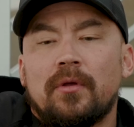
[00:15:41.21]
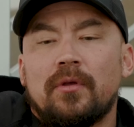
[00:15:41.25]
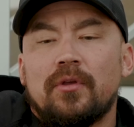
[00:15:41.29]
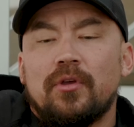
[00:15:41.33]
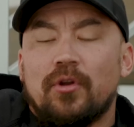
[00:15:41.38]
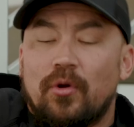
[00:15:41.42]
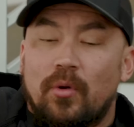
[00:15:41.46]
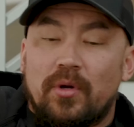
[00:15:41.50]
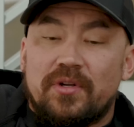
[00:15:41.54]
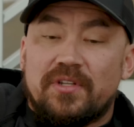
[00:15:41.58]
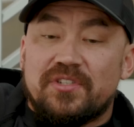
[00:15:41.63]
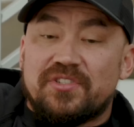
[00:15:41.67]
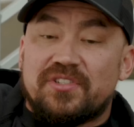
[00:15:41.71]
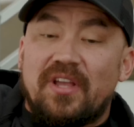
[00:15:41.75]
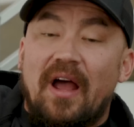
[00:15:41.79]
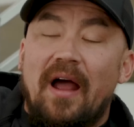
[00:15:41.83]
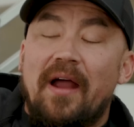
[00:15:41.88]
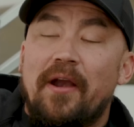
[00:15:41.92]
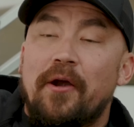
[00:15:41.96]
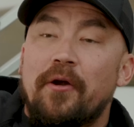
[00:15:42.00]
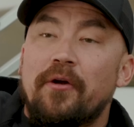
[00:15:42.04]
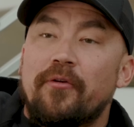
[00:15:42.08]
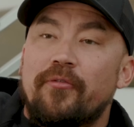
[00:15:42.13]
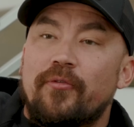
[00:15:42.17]
you know, a
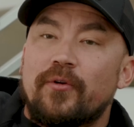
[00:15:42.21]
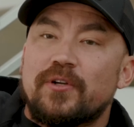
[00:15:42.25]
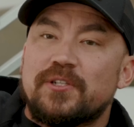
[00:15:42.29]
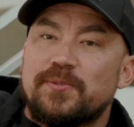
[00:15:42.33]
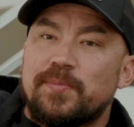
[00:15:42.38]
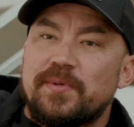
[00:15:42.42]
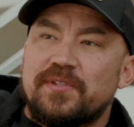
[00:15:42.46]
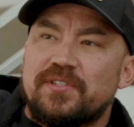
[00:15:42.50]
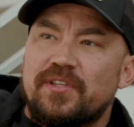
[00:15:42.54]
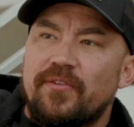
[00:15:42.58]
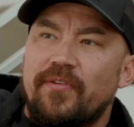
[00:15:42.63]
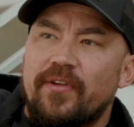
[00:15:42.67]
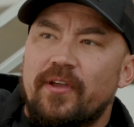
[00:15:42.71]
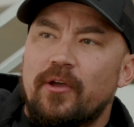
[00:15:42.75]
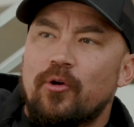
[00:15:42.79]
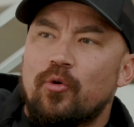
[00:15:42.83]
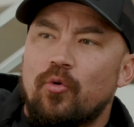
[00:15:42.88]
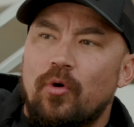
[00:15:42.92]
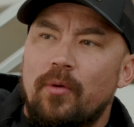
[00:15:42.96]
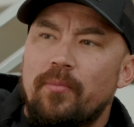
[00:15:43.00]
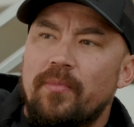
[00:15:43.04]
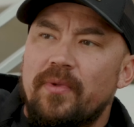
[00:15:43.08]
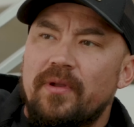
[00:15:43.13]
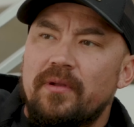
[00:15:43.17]
desire for specific
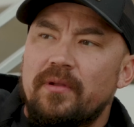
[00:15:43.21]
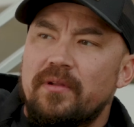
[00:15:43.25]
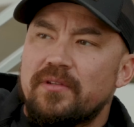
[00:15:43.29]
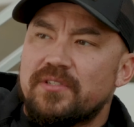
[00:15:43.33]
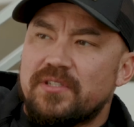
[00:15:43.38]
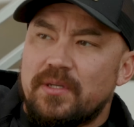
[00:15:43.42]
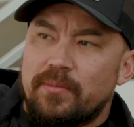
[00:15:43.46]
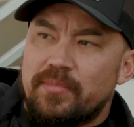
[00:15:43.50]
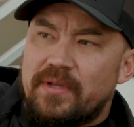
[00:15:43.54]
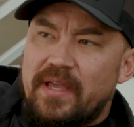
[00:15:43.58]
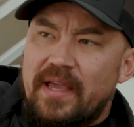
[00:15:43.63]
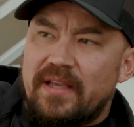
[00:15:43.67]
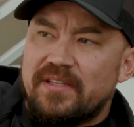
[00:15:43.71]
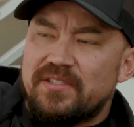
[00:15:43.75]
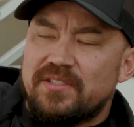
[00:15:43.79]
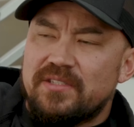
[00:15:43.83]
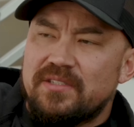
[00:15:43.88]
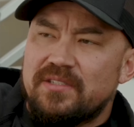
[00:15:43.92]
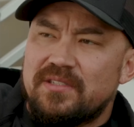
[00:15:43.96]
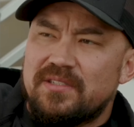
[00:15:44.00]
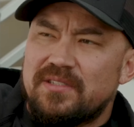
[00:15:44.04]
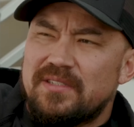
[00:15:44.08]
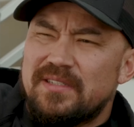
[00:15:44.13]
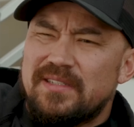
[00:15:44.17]
equipment in some
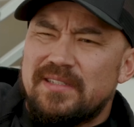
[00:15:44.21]
cases.